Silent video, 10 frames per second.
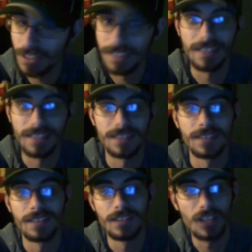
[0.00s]
is.
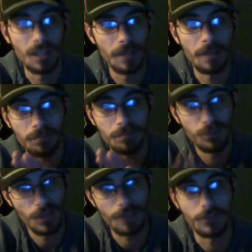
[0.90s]
It's all about
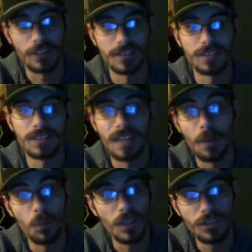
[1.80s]
preference
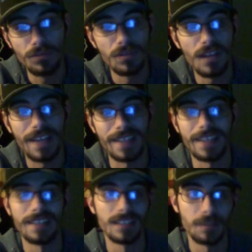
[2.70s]
and what you like
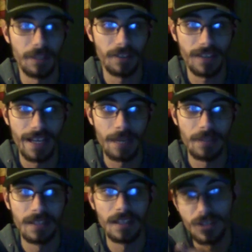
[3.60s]
in a speaker cab.
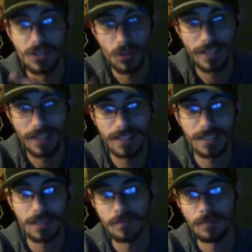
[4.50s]
A two-way
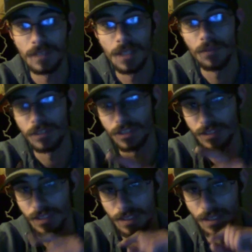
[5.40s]
system, which is
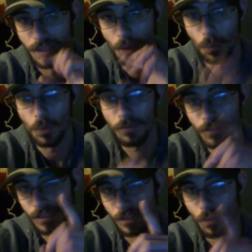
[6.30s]
a woofer
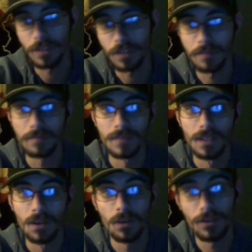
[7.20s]
and a horn,
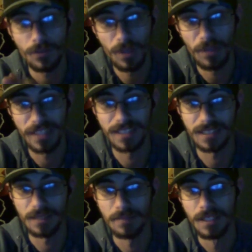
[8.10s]
or a three-way
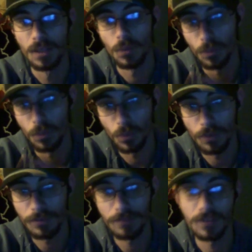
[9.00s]
system with a
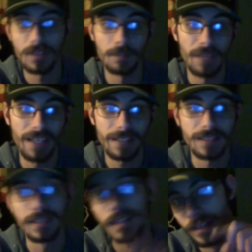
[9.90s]
woofer for the bass,
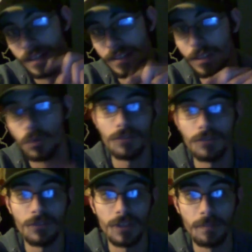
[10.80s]
another woofer
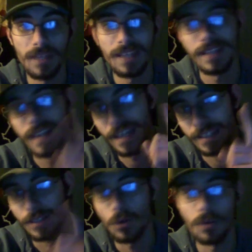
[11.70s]
for the mid, and then
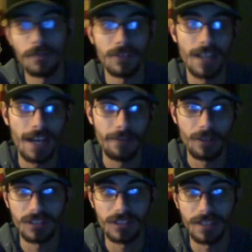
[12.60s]
the horn for the high
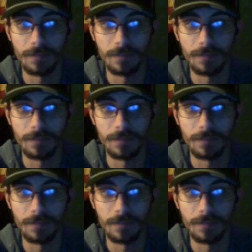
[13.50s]
frequency.